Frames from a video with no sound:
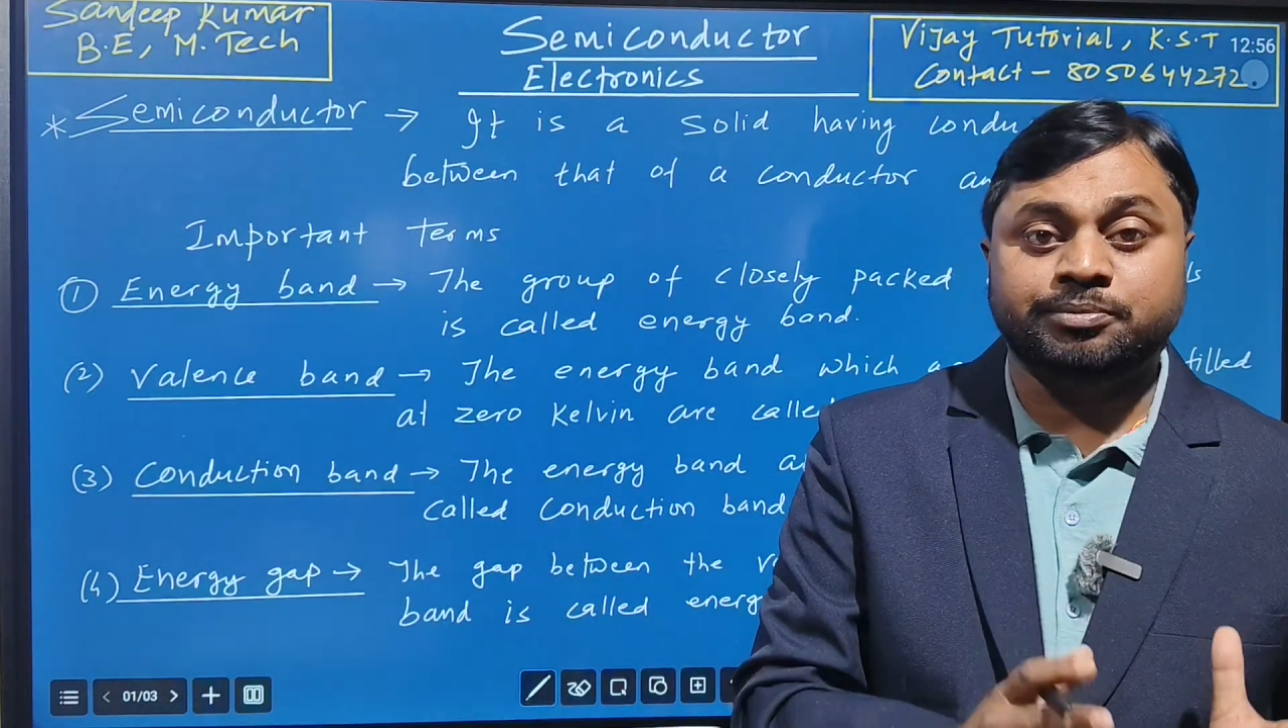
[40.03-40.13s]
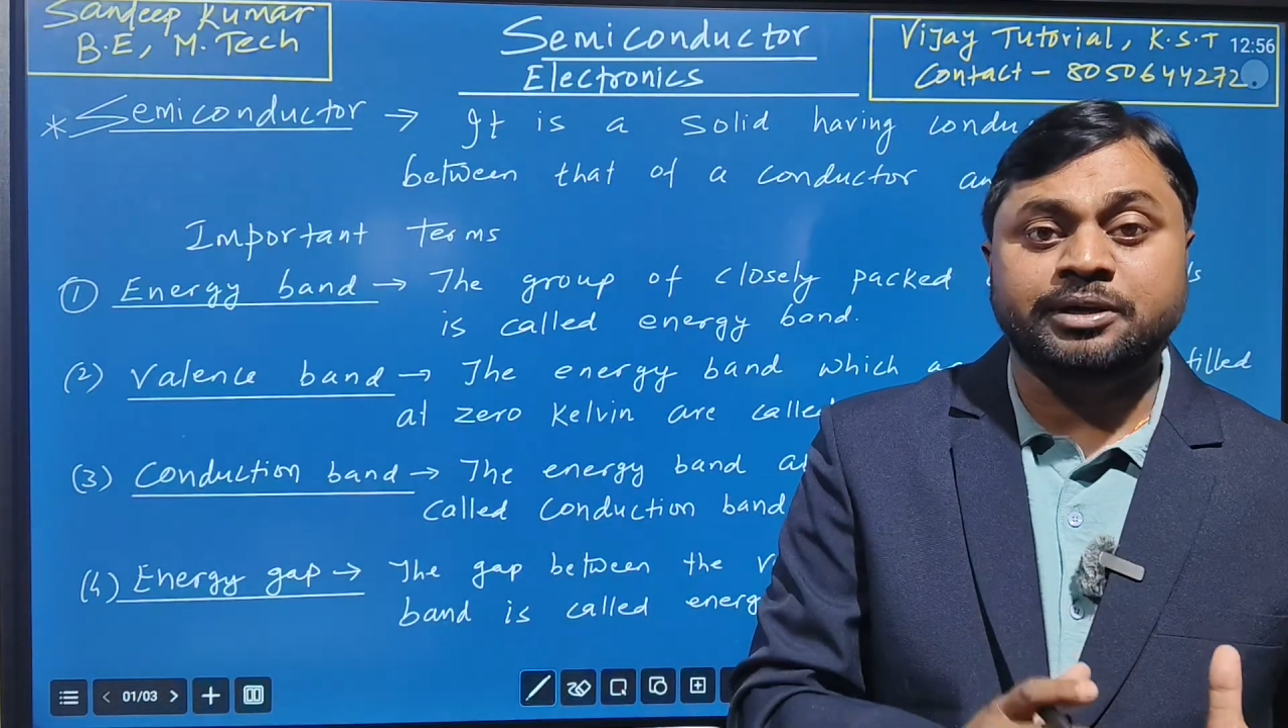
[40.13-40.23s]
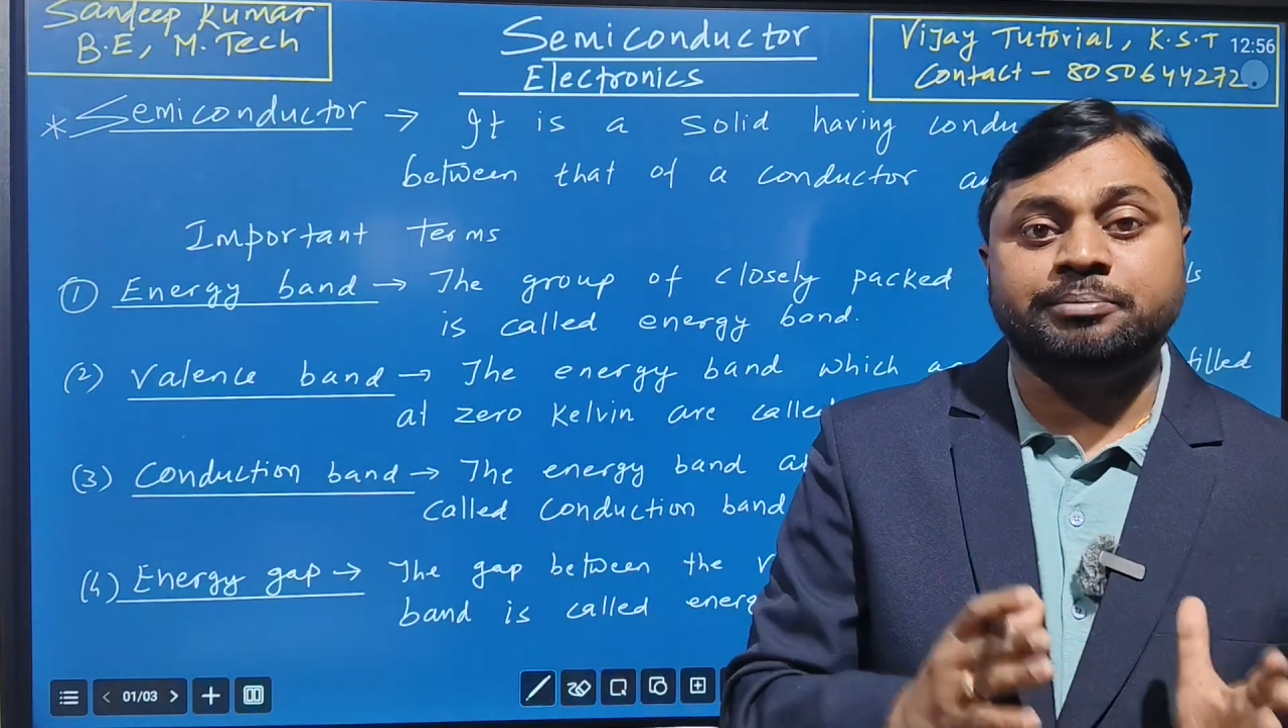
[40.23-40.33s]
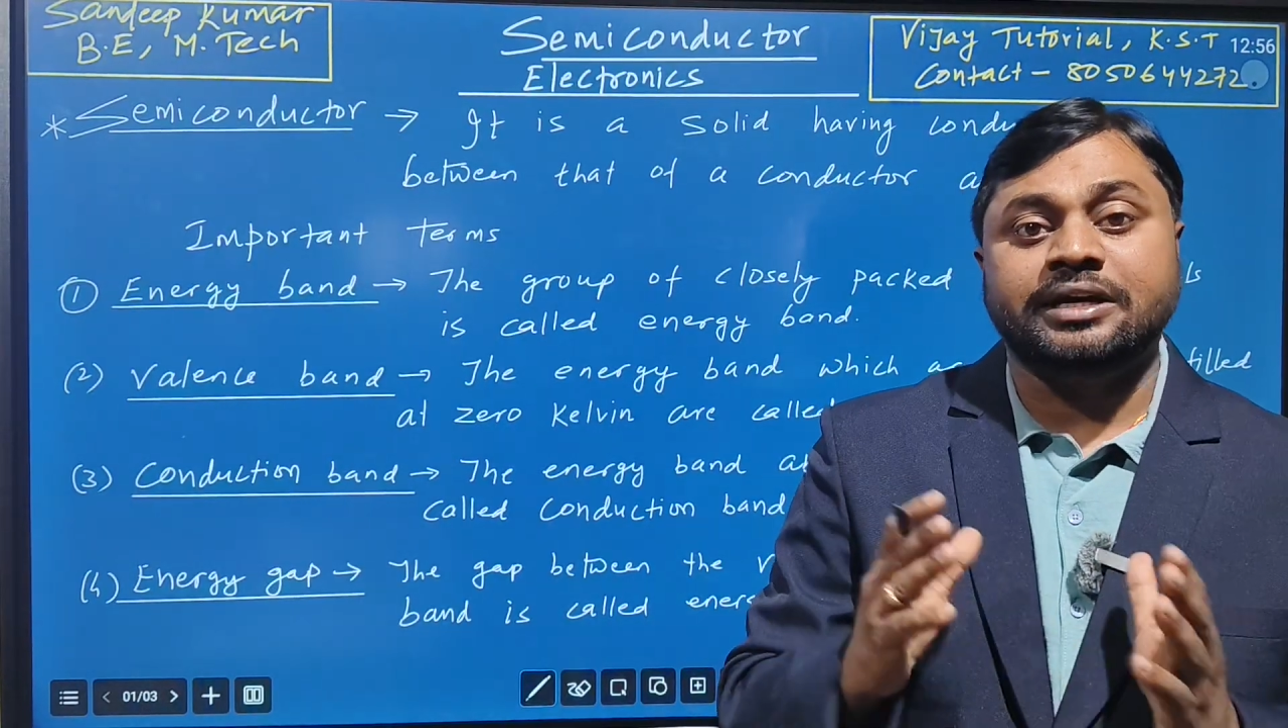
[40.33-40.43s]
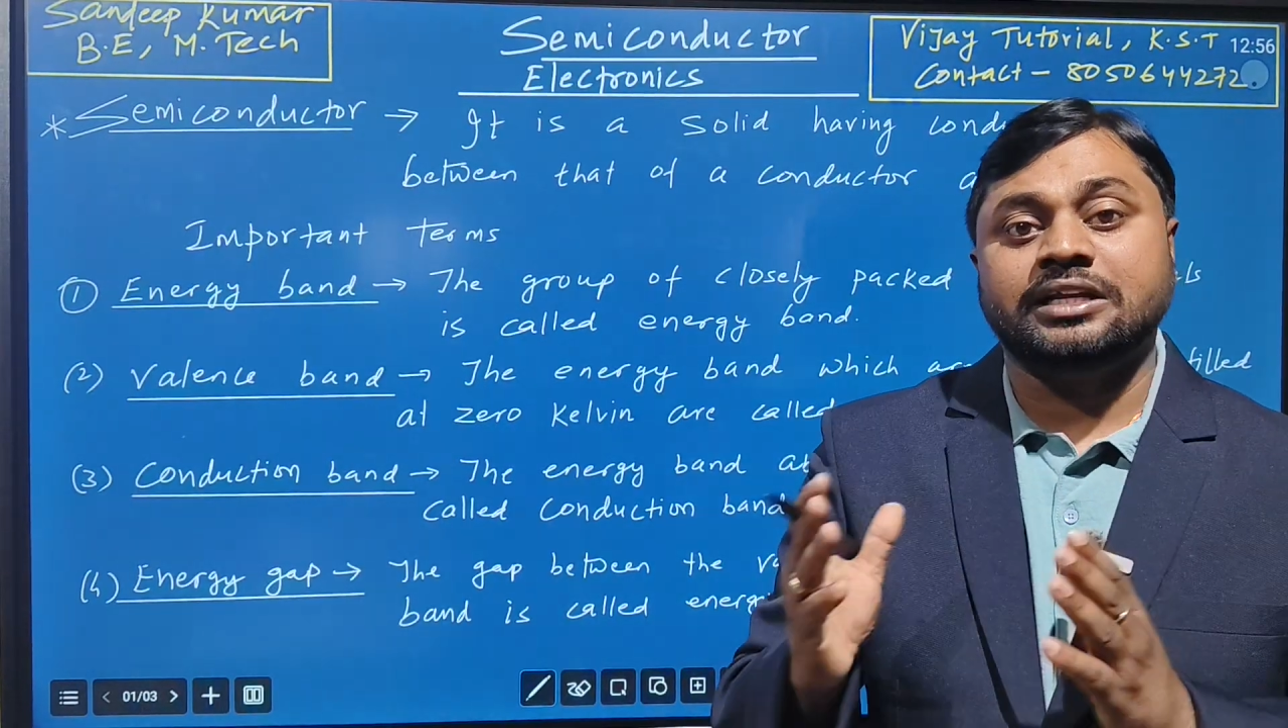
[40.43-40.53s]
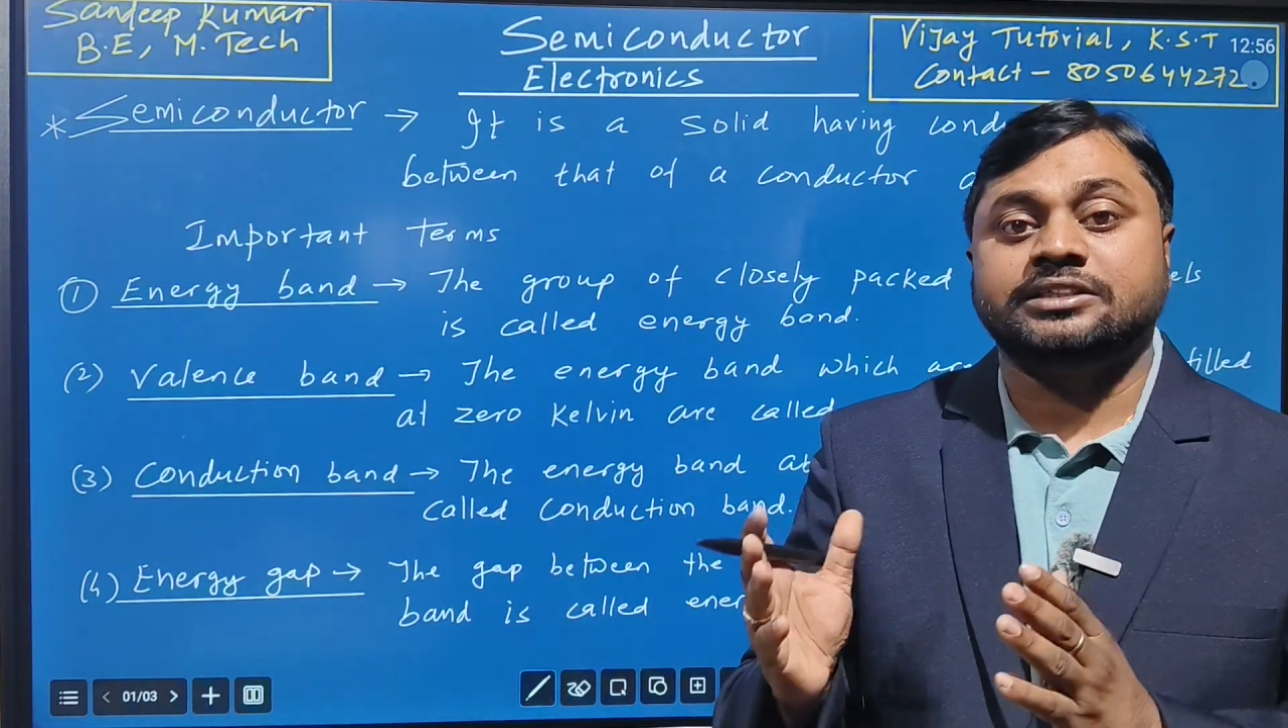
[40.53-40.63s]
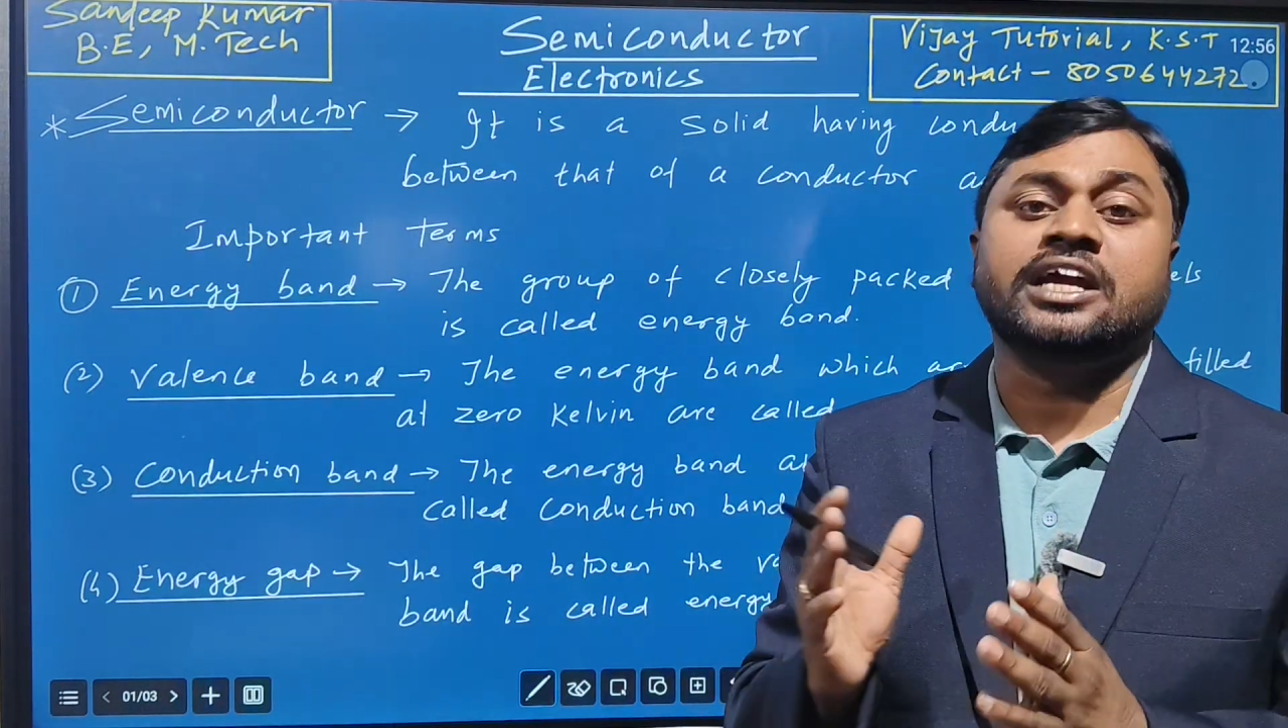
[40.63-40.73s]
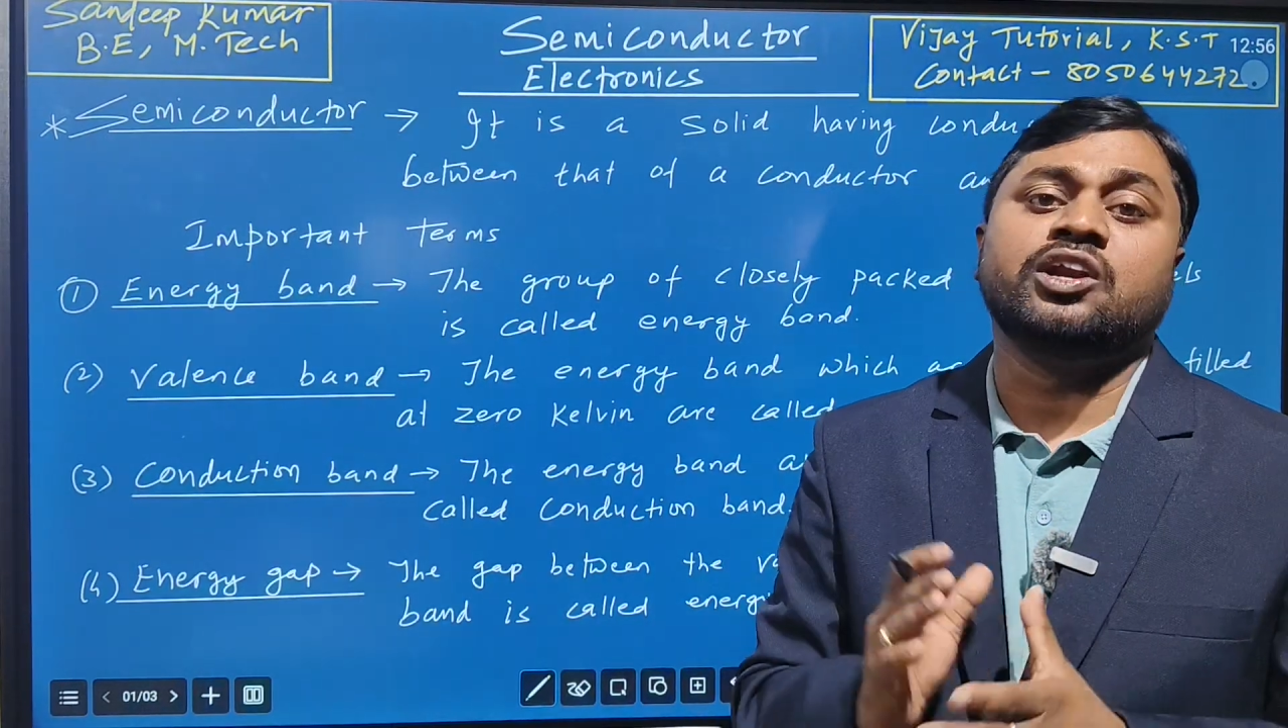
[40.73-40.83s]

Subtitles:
between metals